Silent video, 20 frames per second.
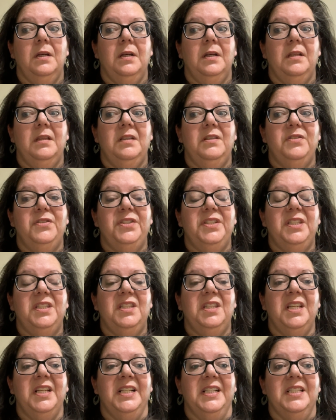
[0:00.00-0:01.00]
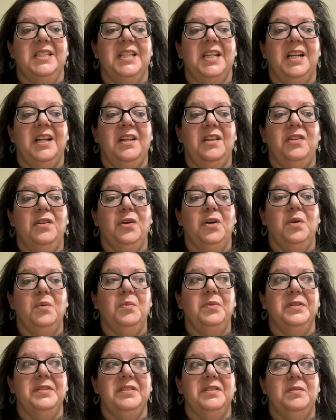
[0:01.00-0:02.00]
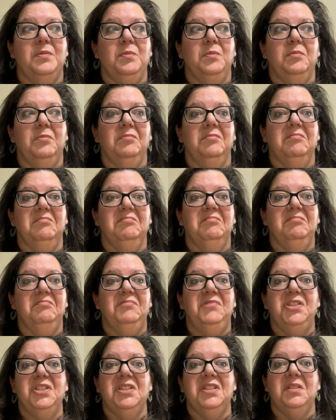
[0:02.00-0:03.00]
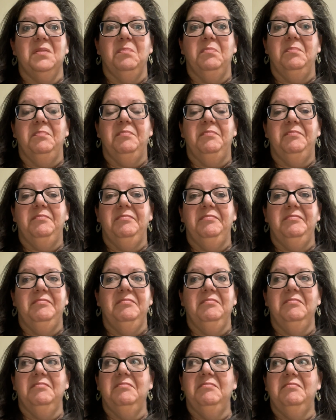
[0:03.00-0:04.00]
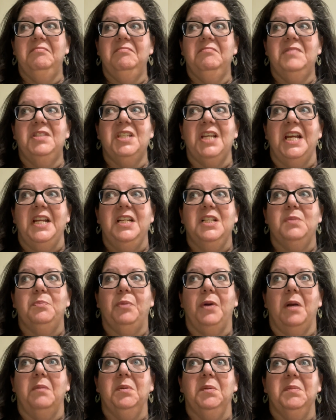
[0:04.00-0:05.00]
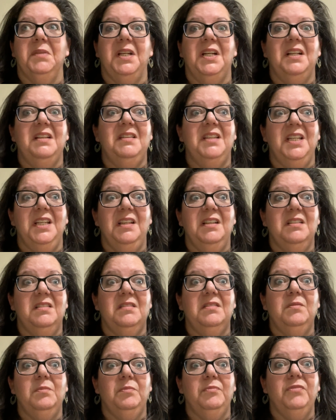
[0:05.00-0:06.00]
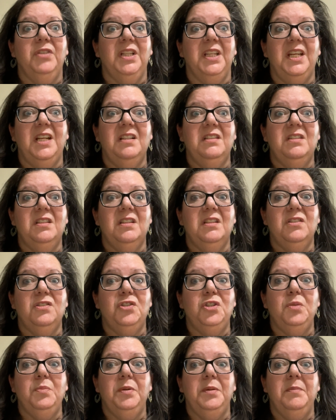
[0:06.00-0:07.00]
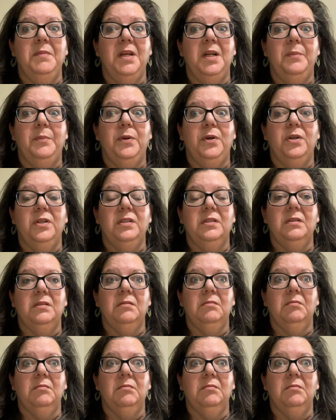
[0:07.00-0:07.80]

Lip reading: There's things that I thought was just a sinus problem that I think is related to the stupid menopause.